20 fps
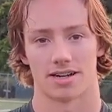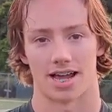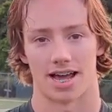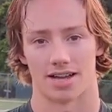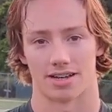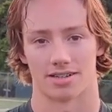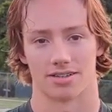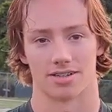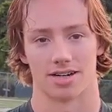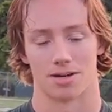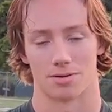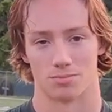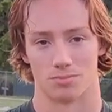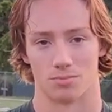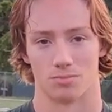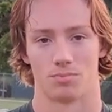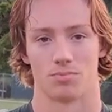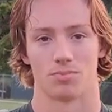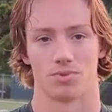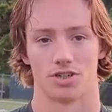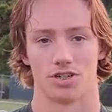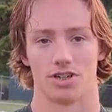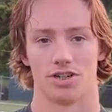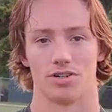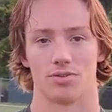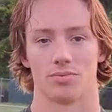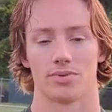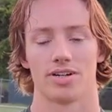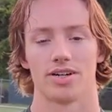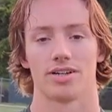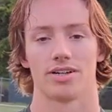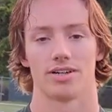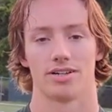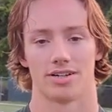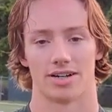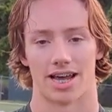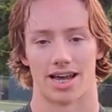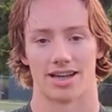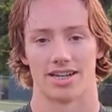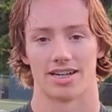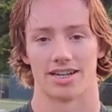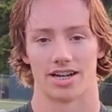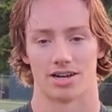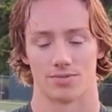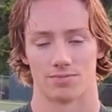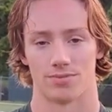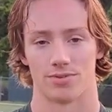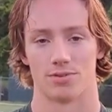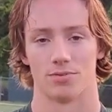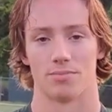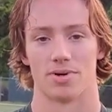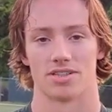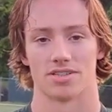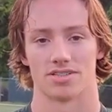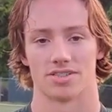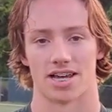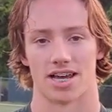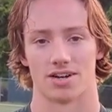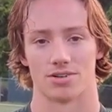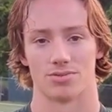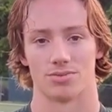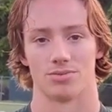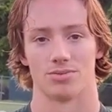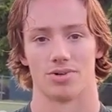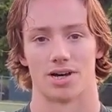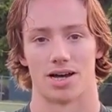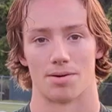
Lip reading: I'm good at reading. I can get downfield, make the tackle.